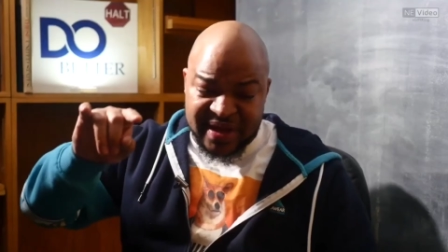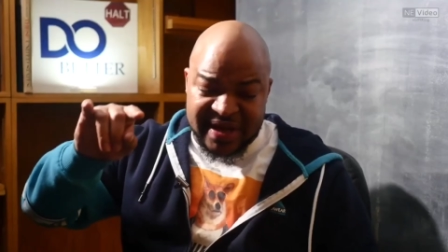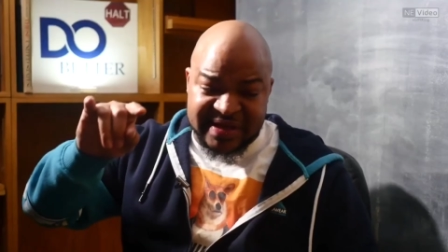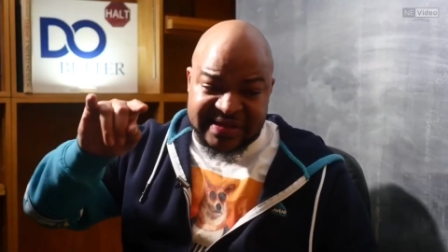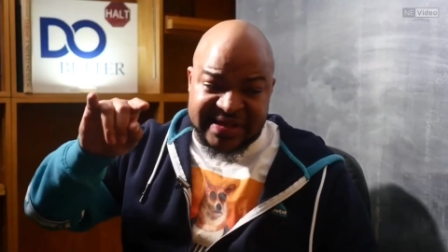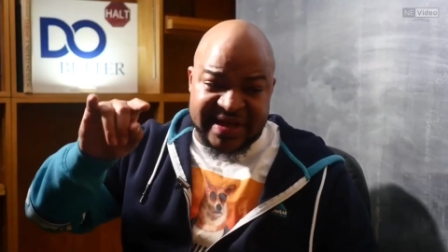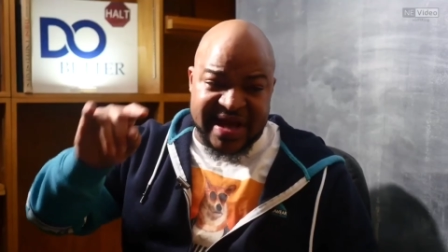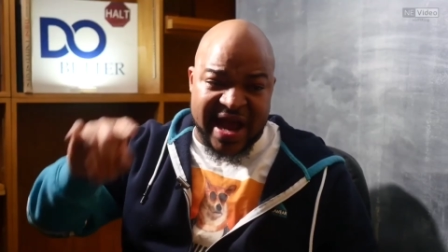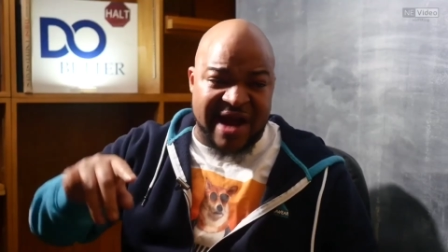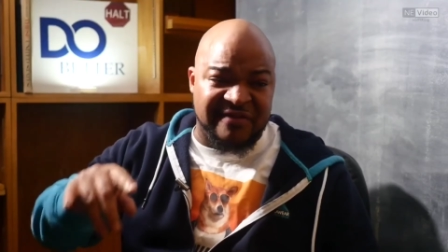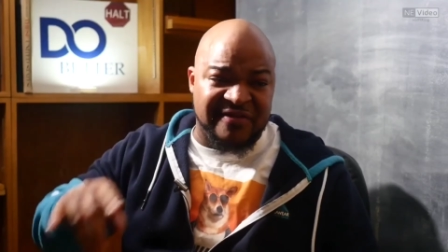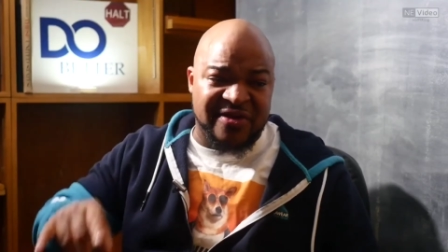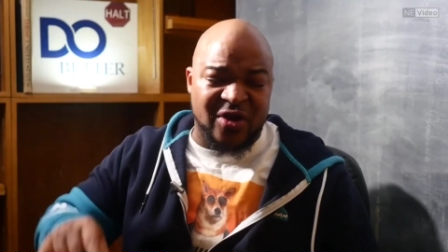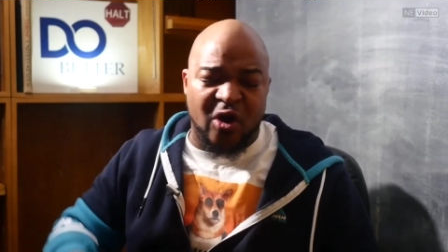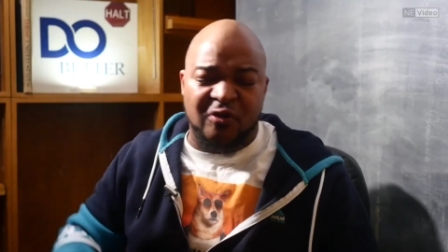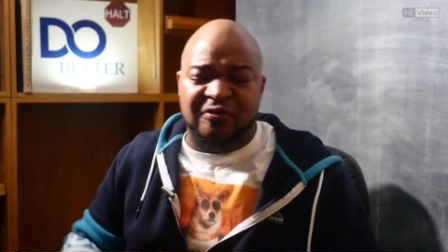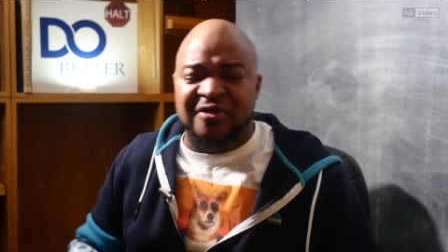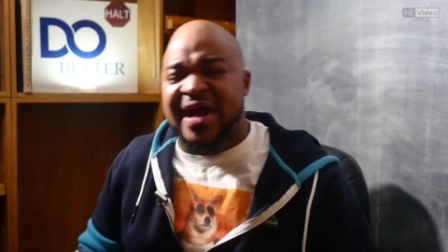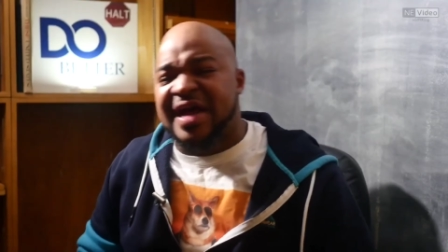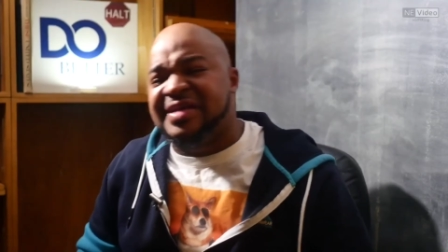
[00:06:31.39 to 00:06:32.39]
They said every
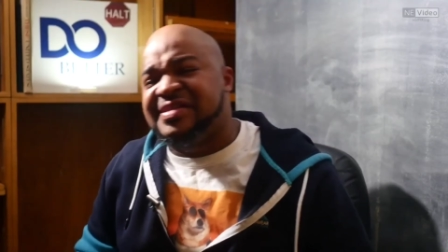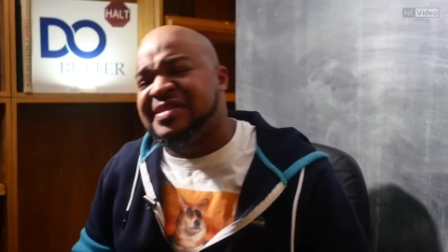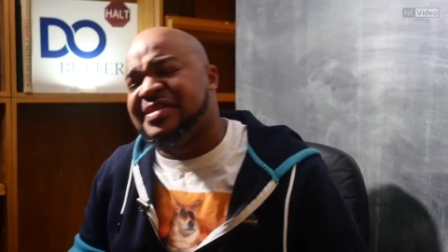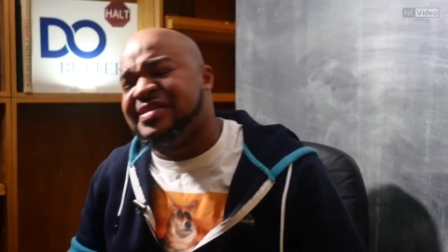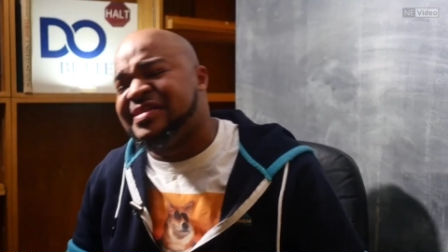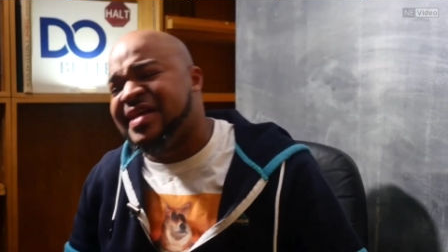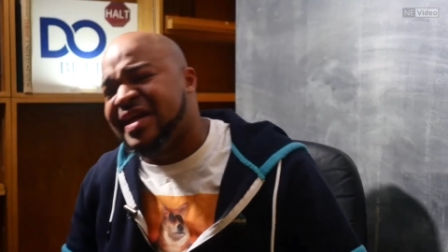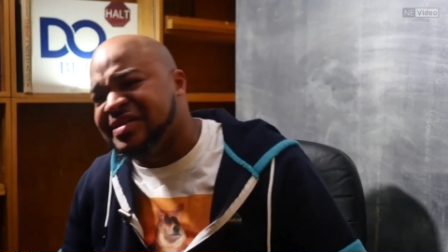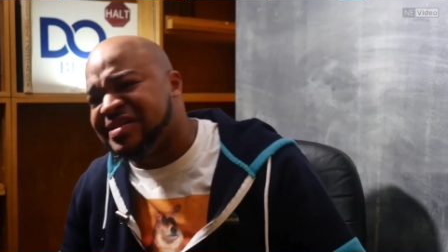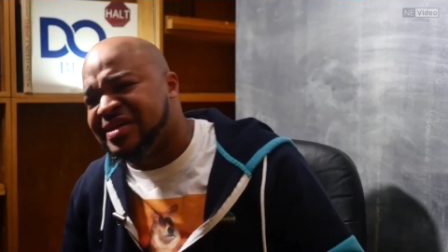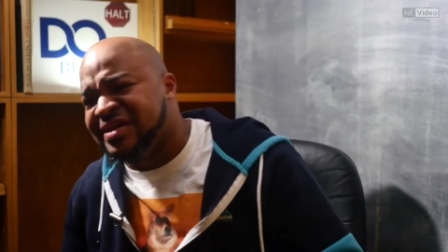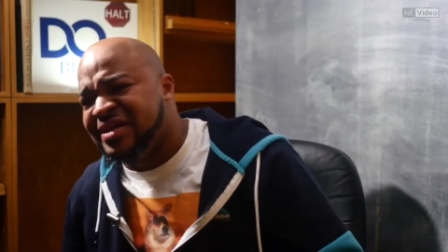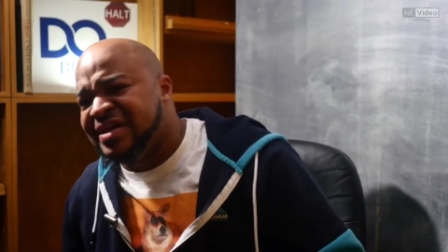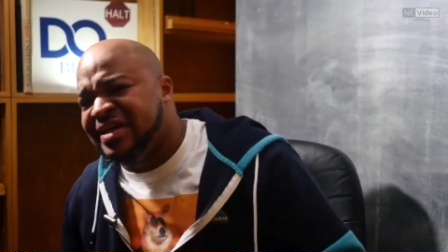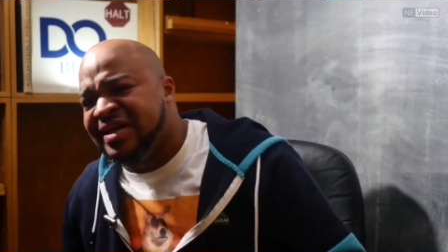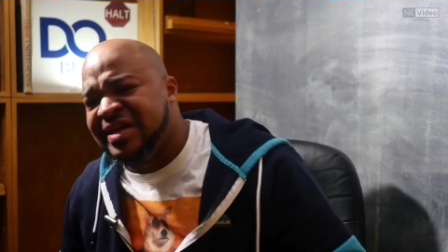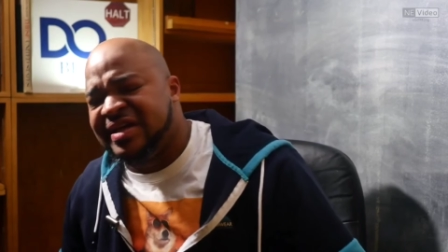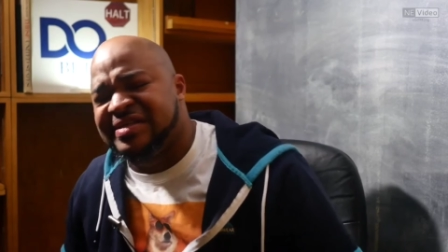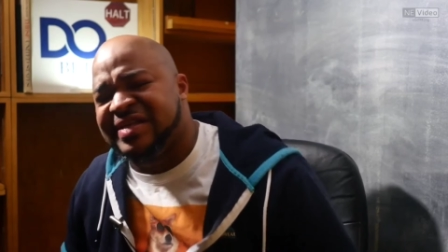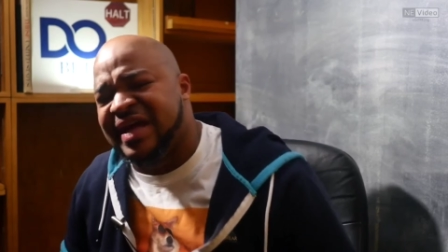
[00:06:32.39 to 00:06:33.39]
overnight success
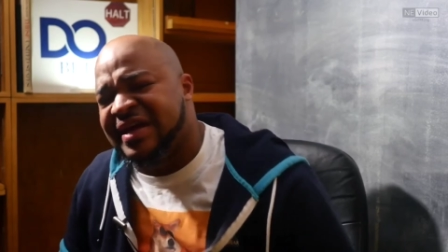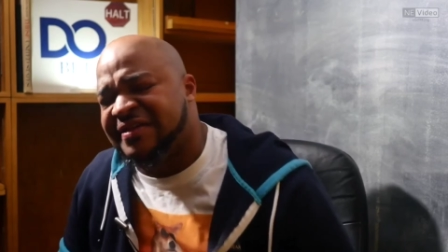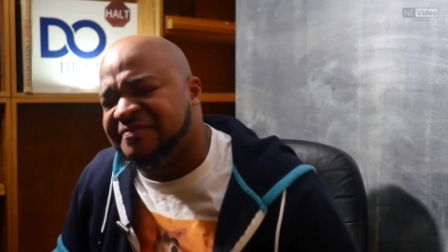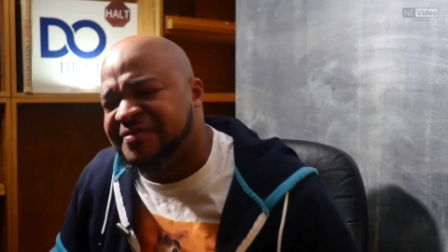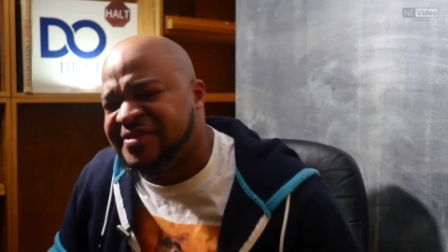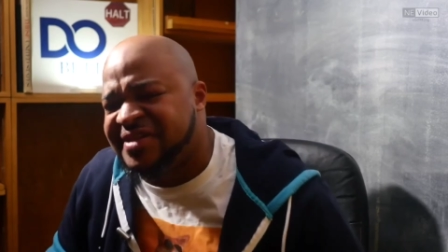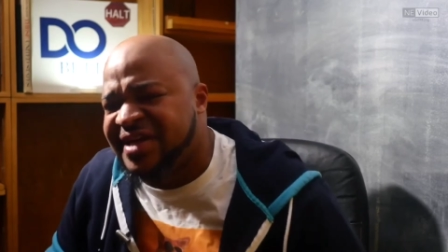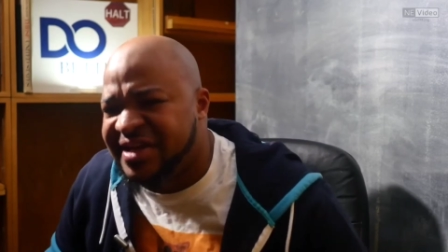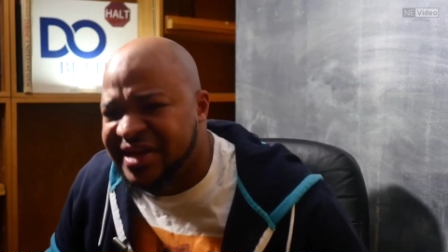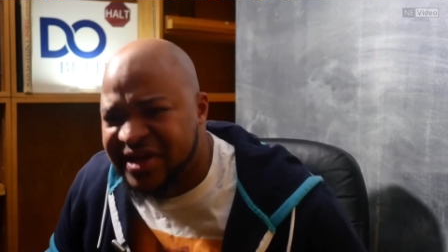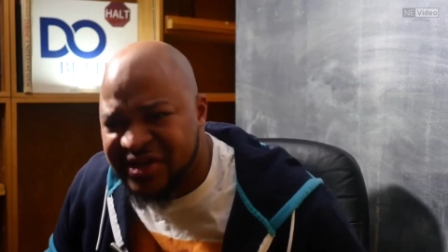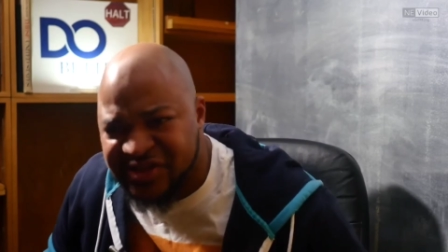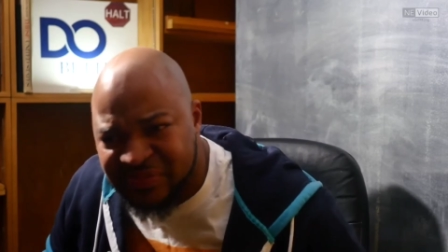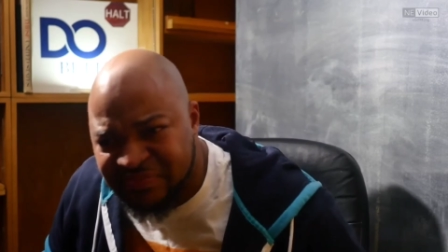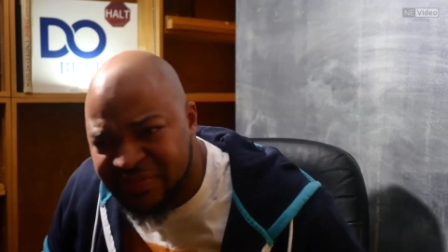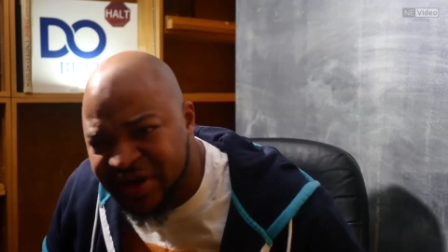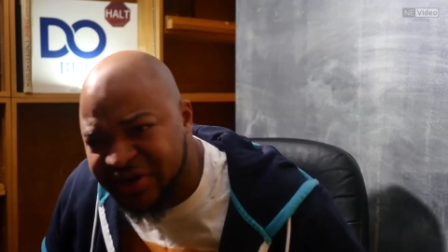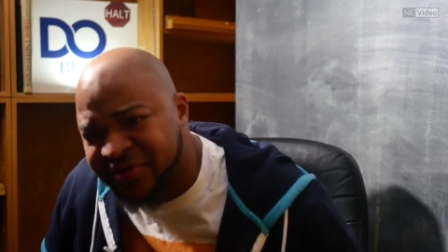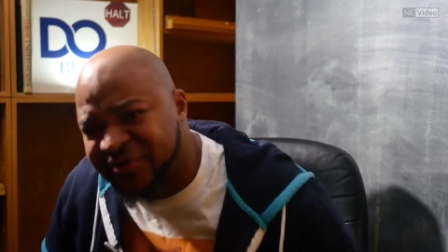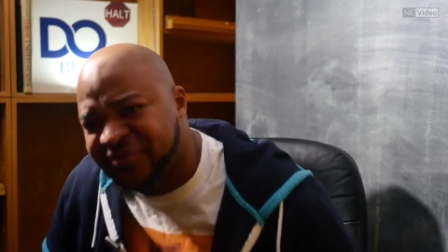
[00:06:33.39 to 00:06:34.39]
is like 10 years
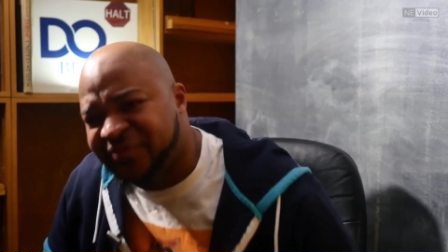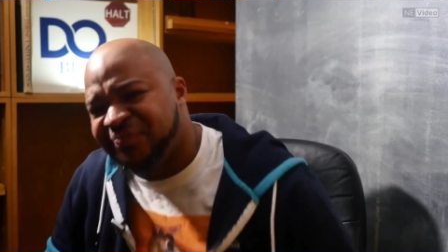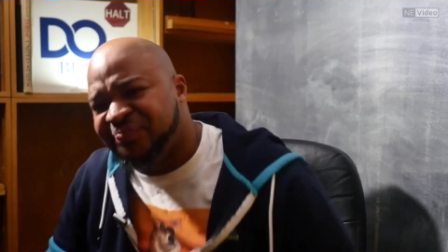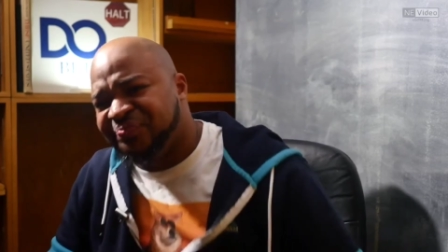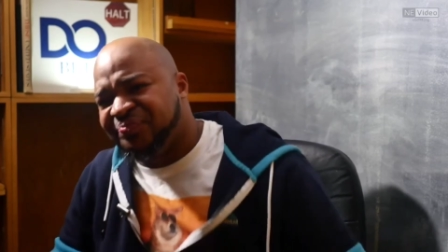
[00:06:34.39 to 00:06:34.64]
or better.